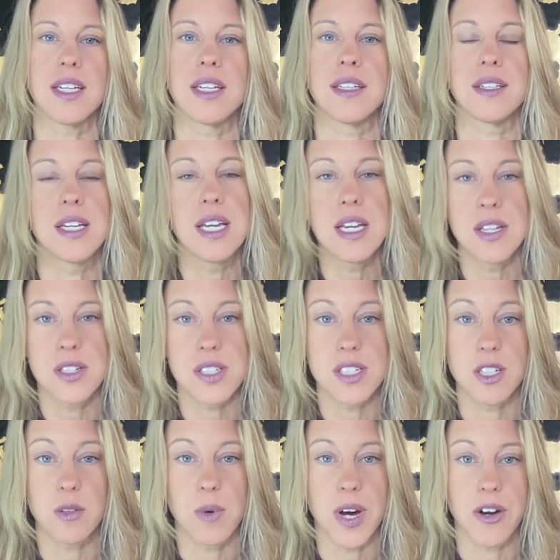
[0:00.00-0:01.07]
in
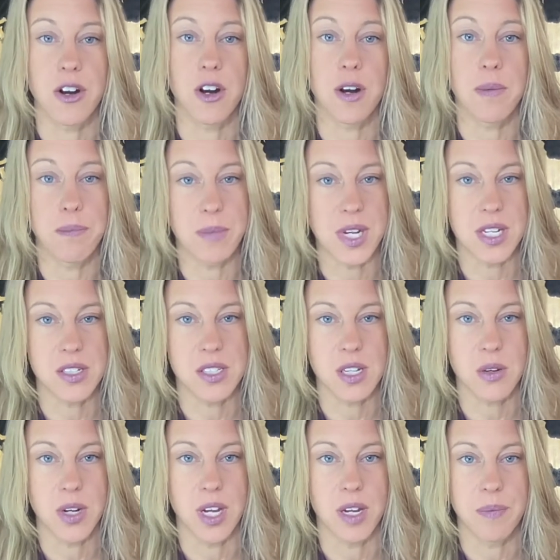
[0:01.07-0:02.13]
Stillwater,
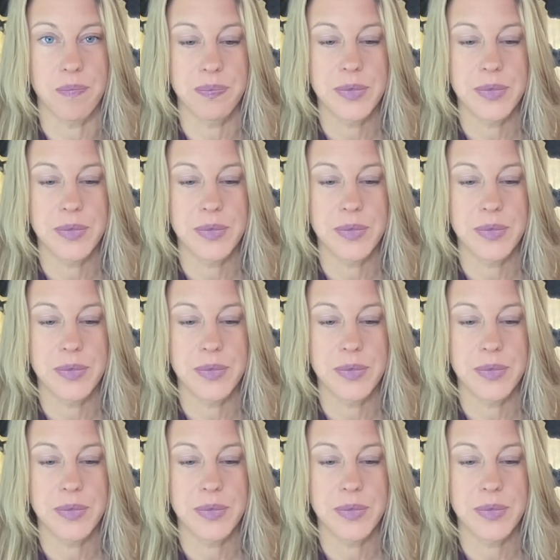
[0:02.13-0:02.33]
Minnesota.